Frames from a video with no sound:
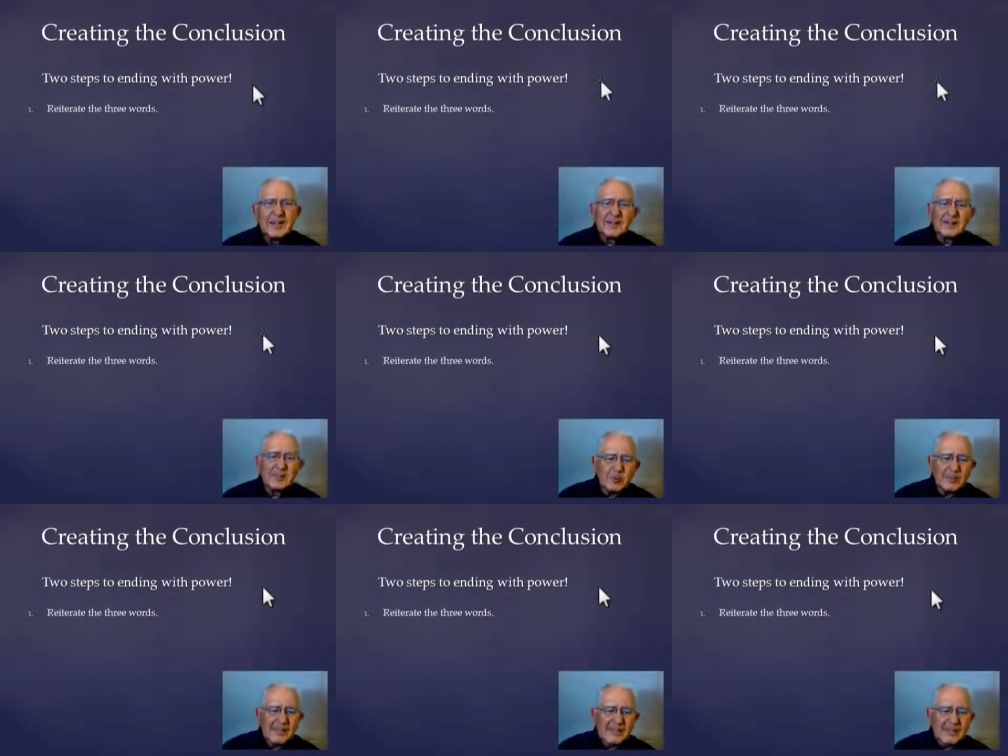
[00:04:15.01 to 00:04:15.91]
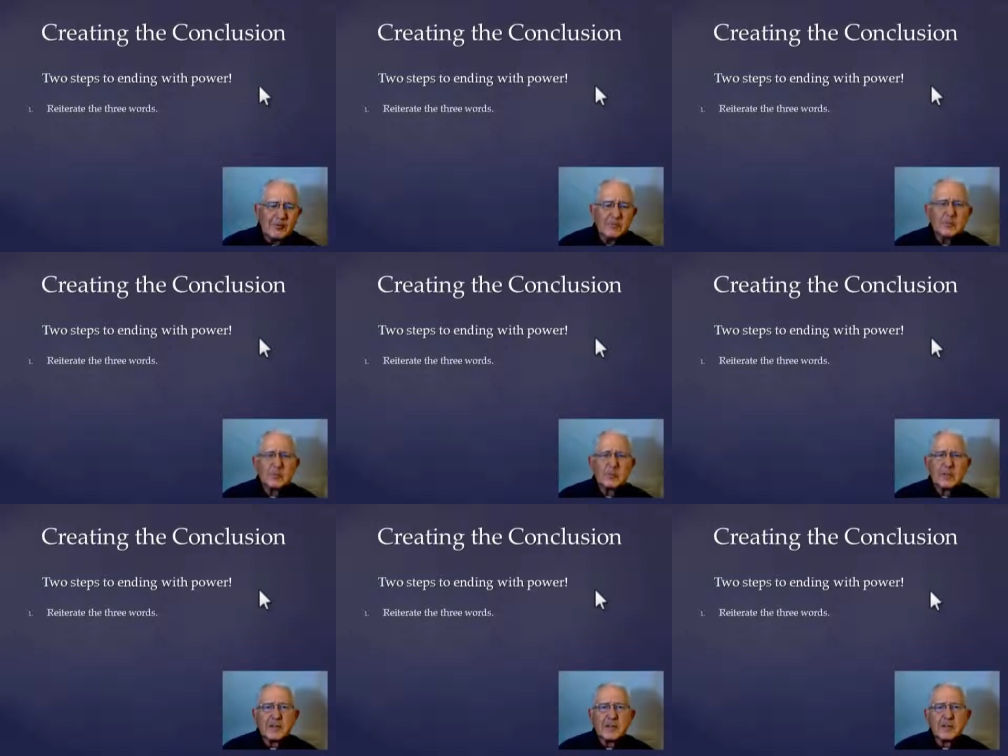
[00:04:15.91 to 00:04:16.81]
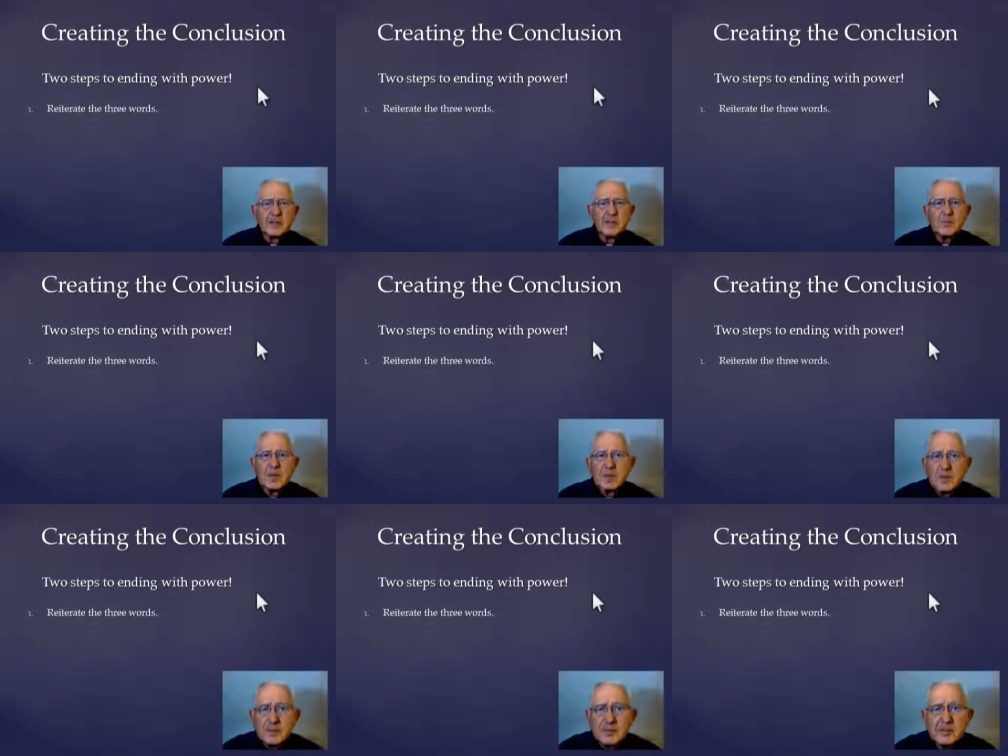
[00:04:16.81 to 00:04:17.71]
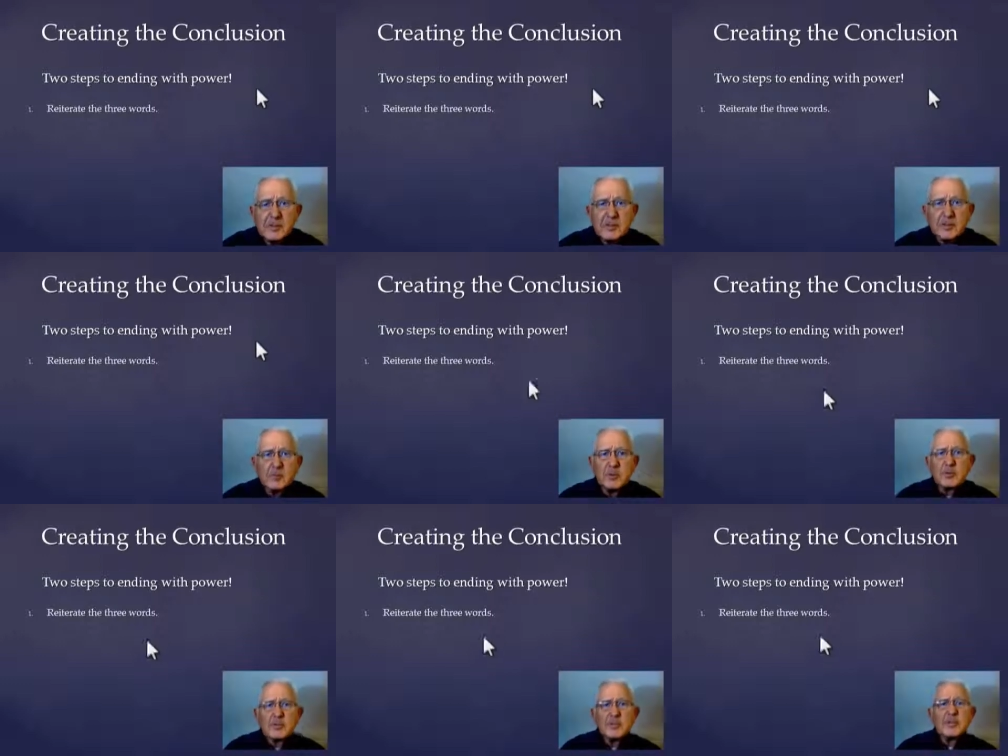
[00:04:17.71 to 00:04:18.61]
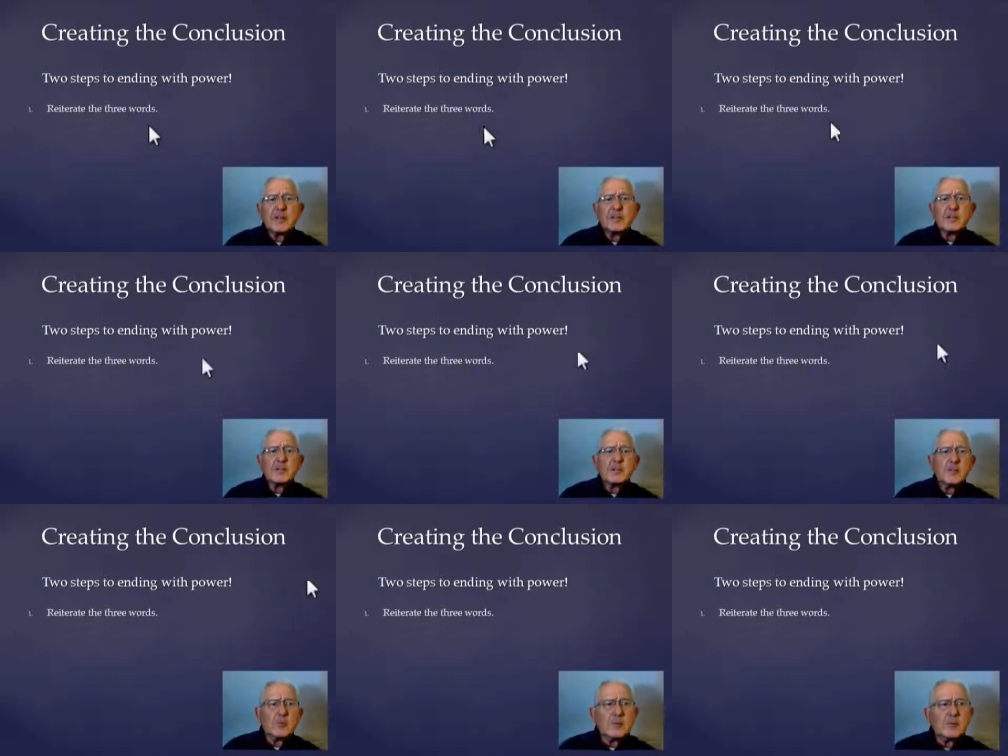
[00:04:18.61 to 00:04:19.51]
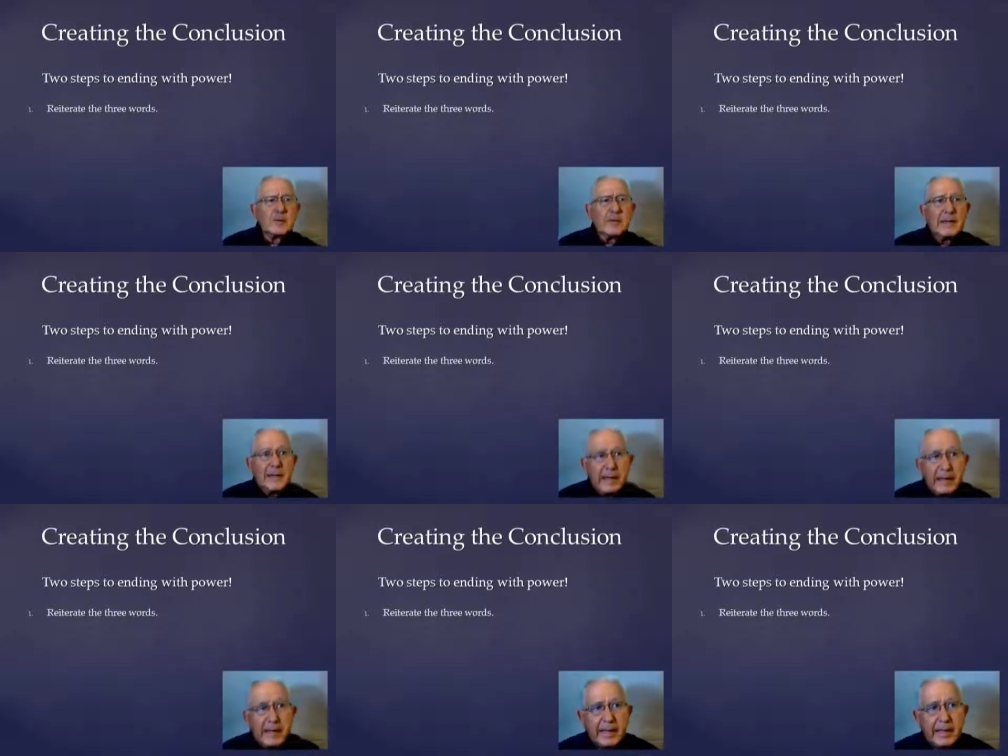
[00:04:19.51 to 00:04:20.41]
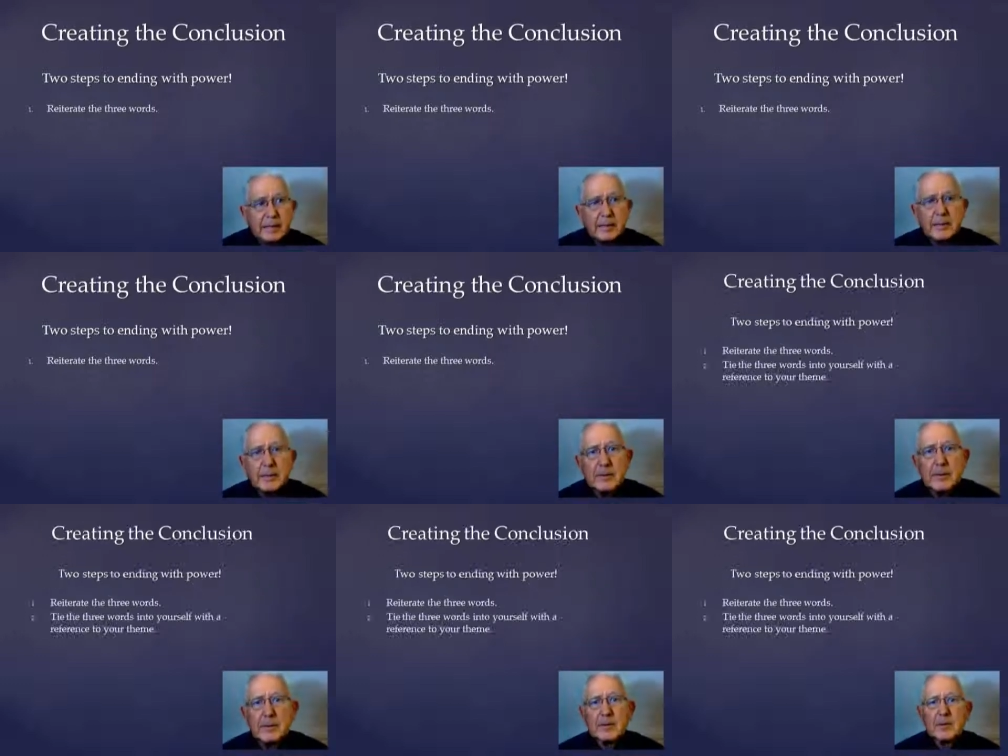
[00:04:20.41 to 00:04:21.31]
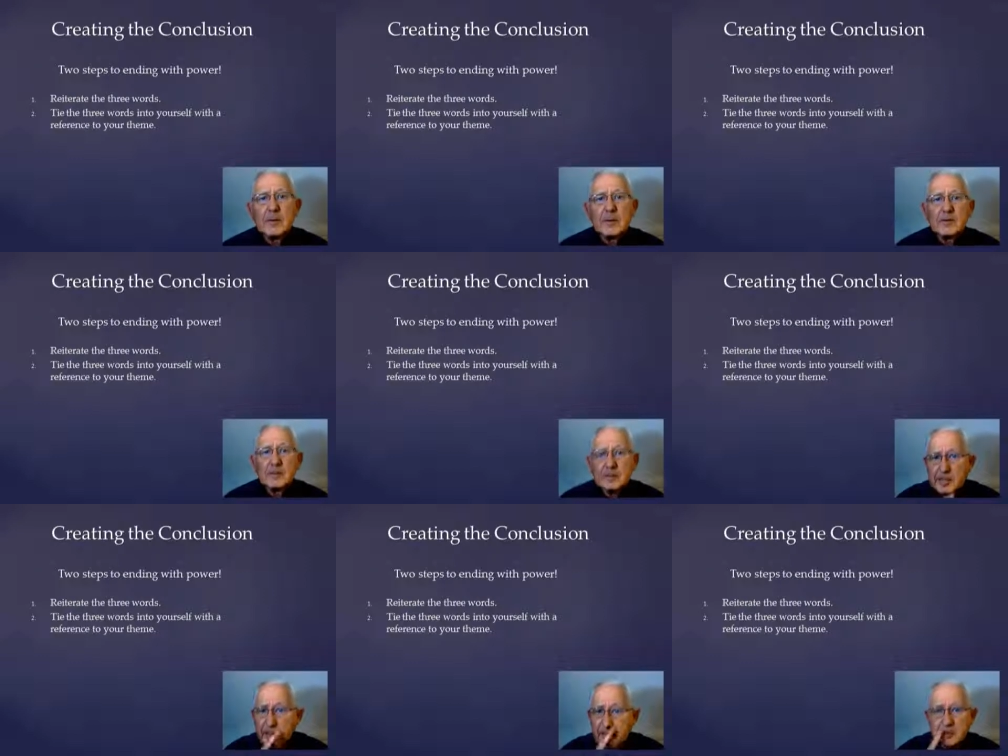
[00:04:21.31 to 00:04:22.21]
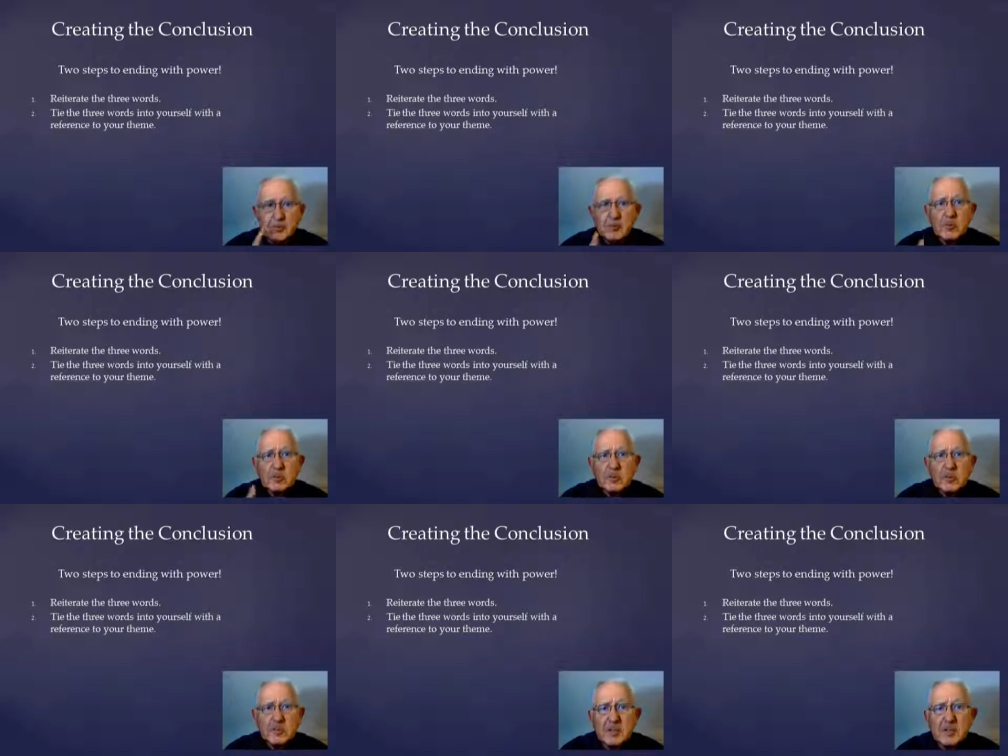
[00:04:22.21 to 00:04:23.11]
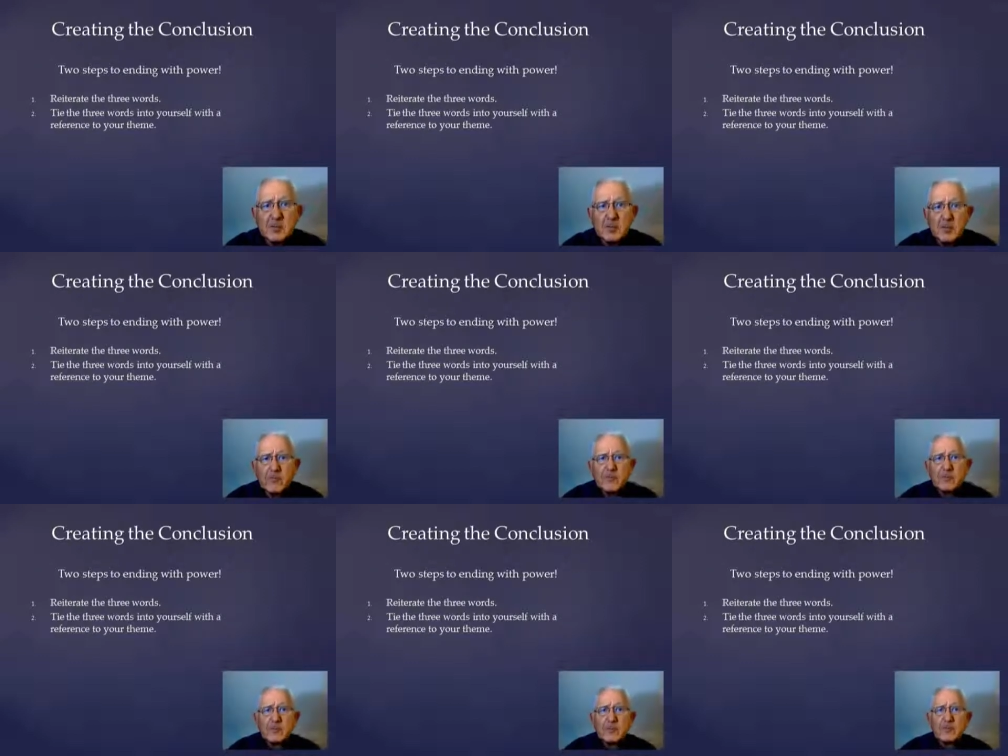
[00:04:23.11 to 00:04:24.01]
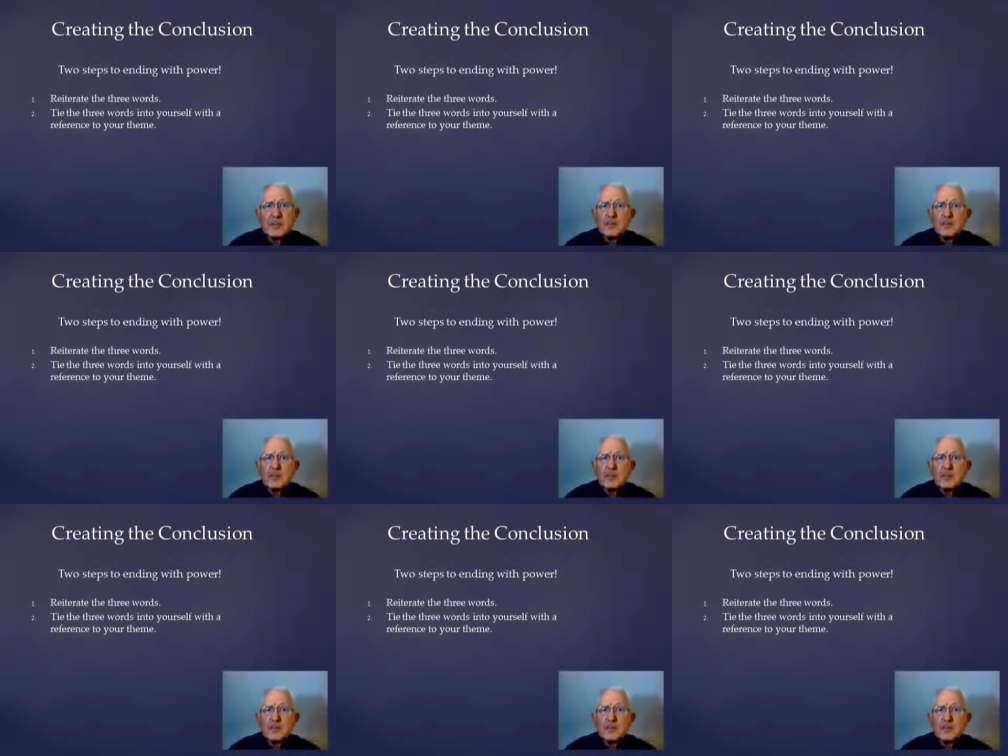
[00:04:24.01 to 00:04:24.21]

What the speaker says: You want to end it with some strength. So let's look at it this way. Reiterate the 3 words and tie the 3 words into yourself with a reference to your theme.